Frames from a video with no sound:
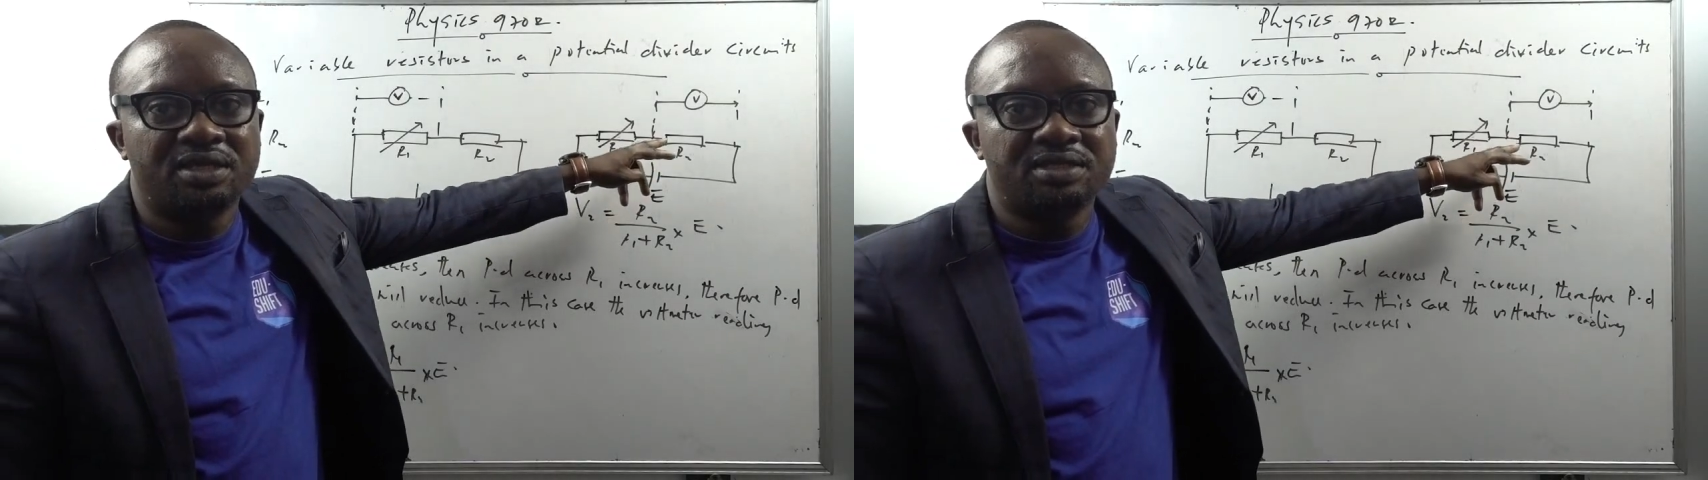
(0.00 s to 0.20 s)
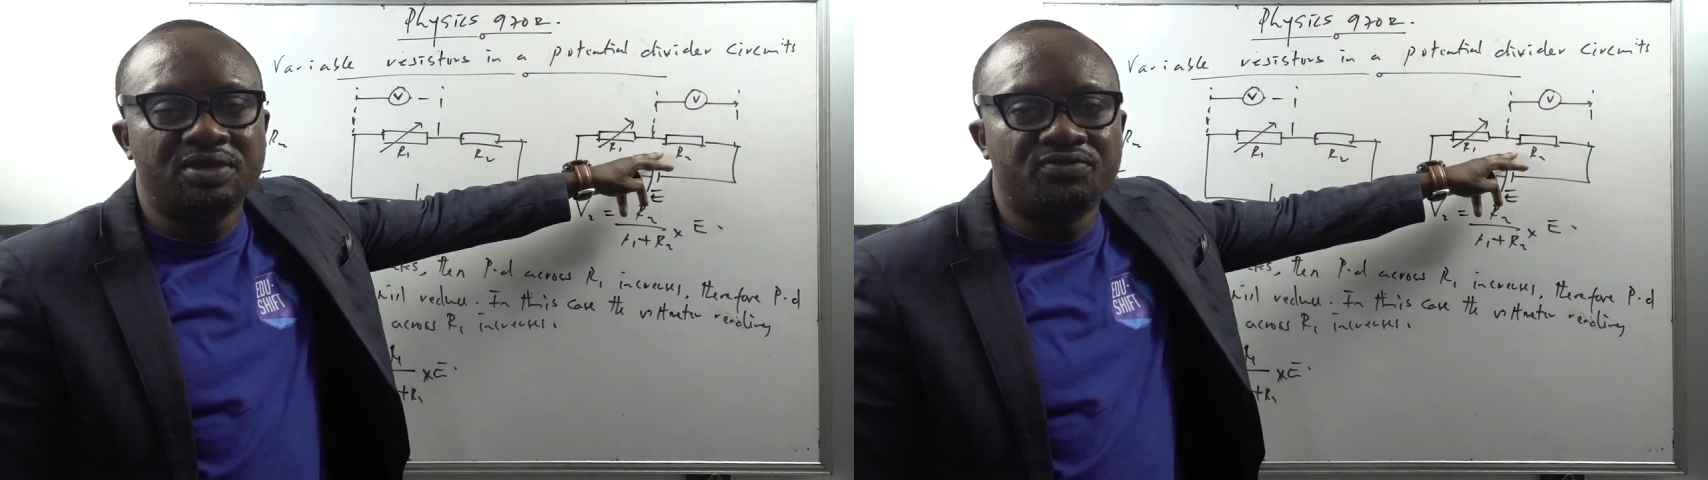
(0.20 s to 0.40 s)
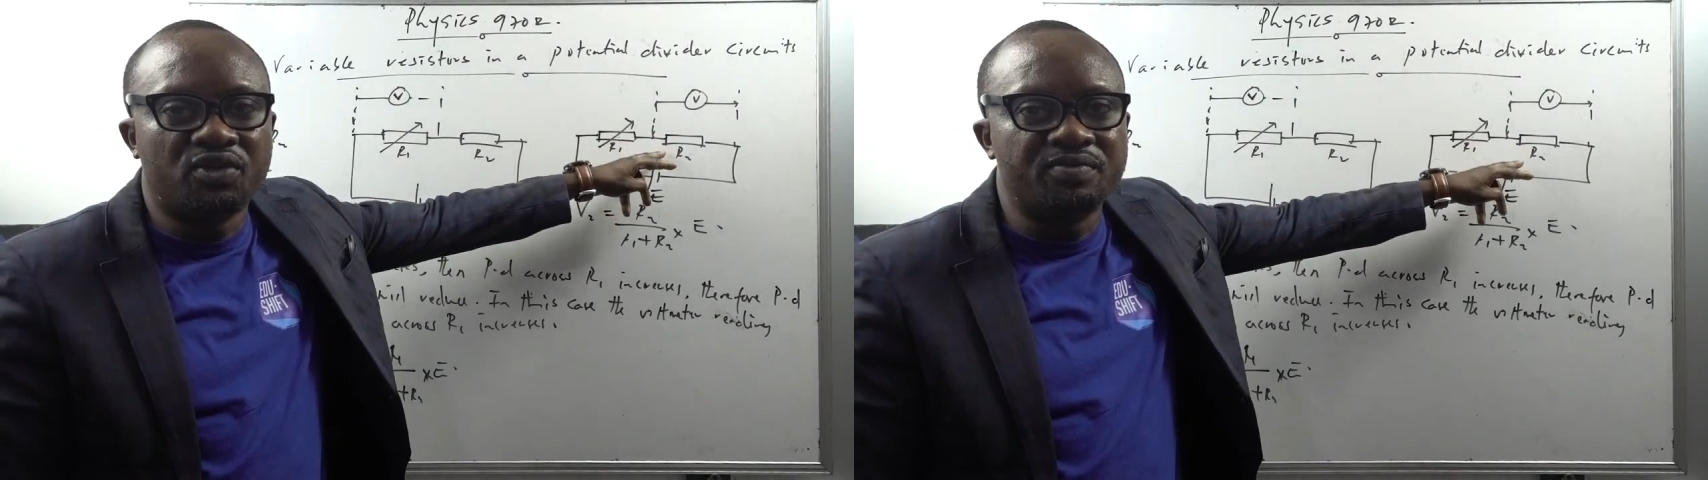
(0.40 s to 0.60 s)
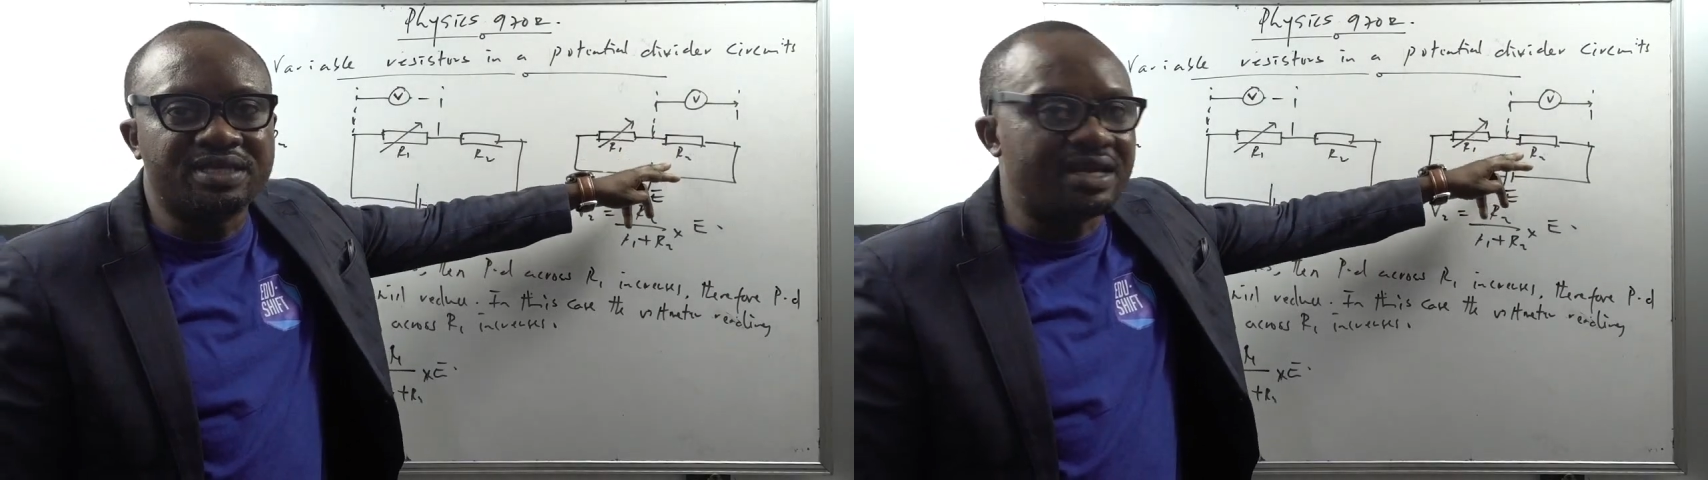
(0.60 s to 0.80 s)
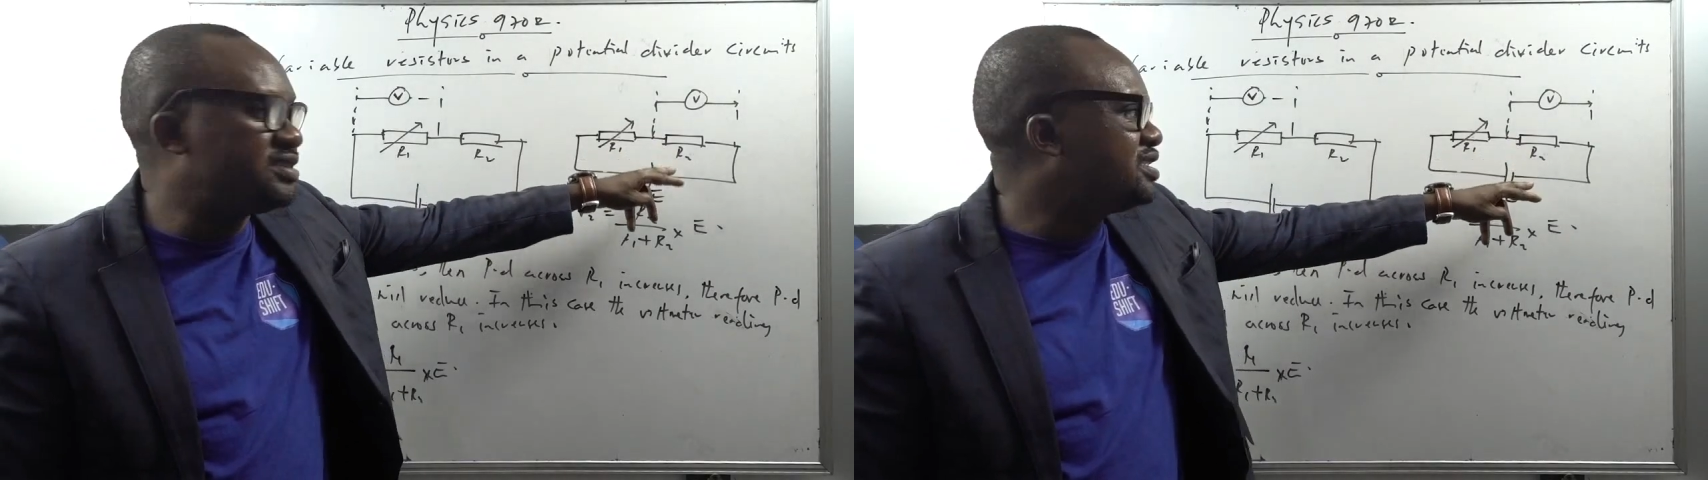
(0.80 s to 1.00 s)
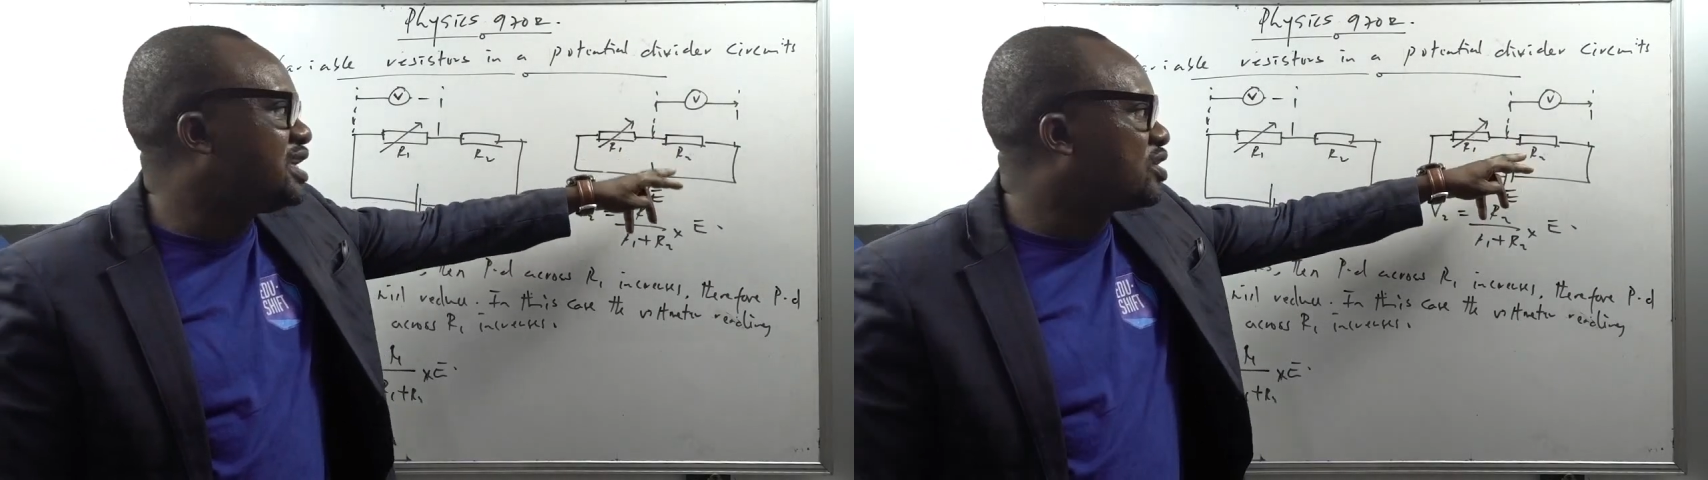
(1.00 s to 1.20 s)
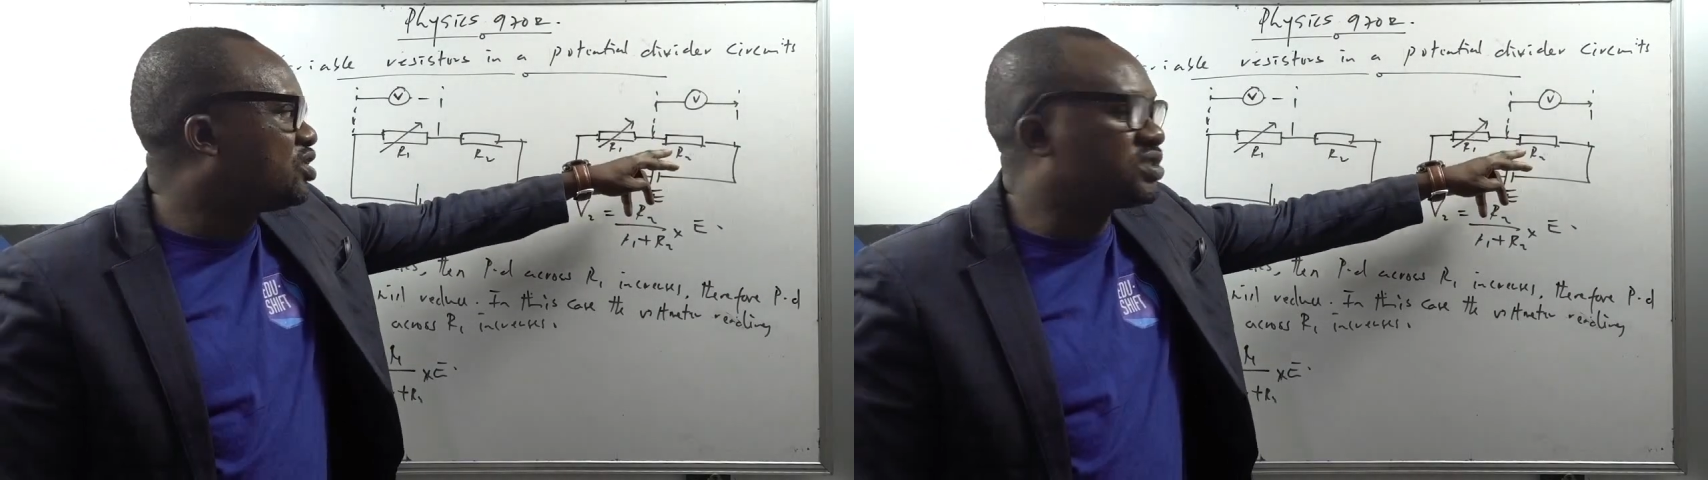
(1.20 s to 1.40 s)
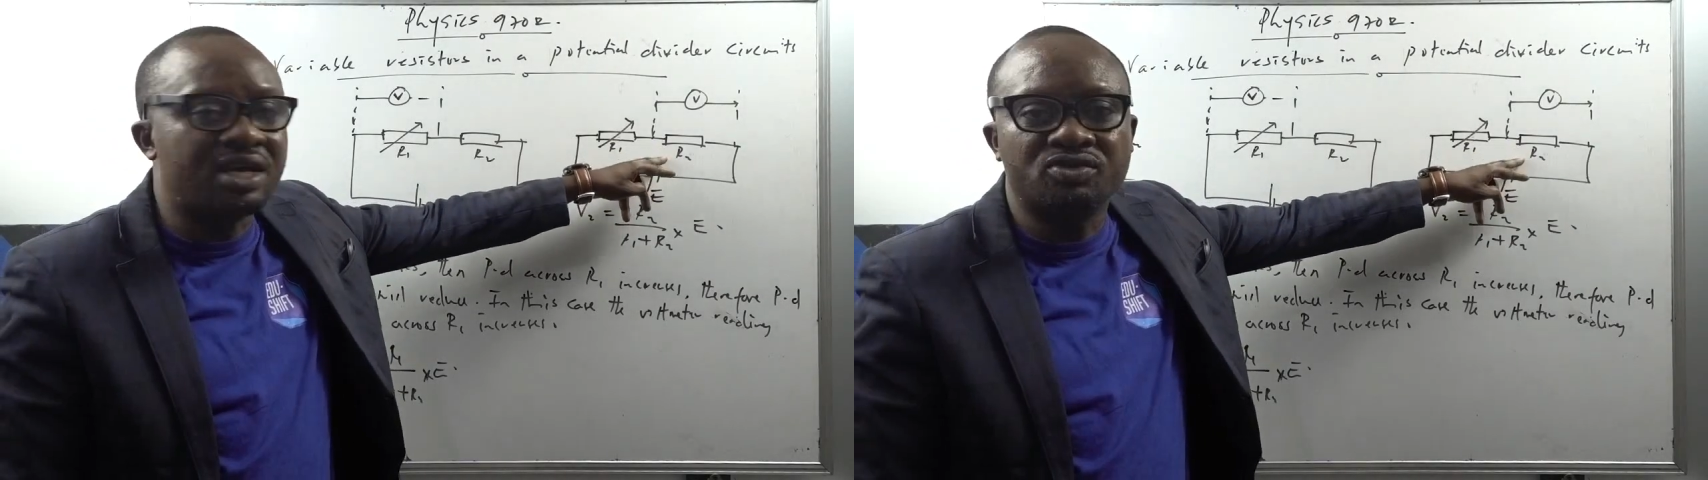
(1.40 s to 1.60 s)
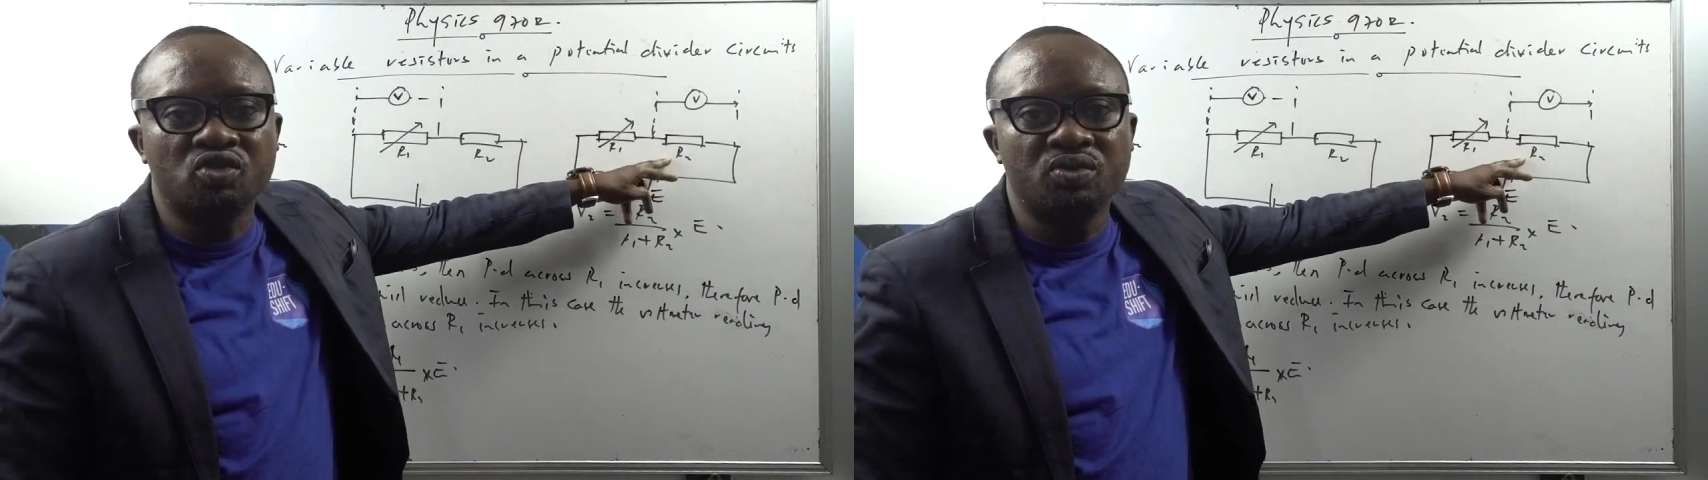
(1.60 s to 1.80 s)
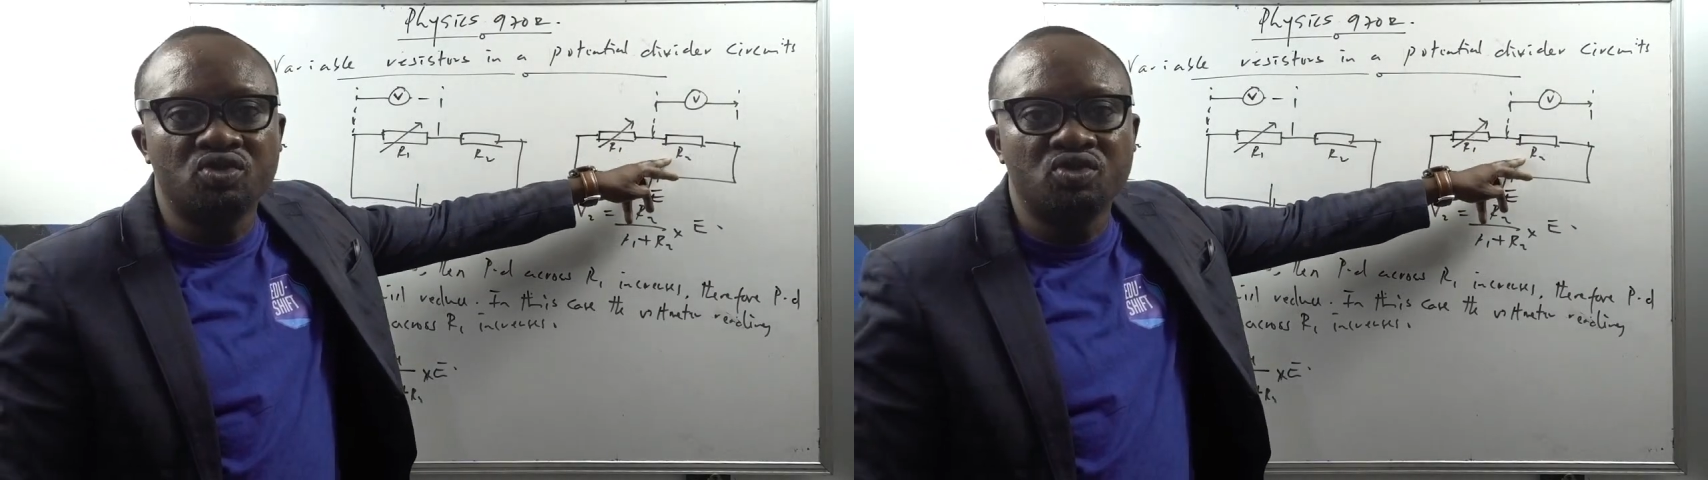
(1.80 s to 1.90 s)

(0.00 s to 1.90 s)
the voltmeter reading across R2 will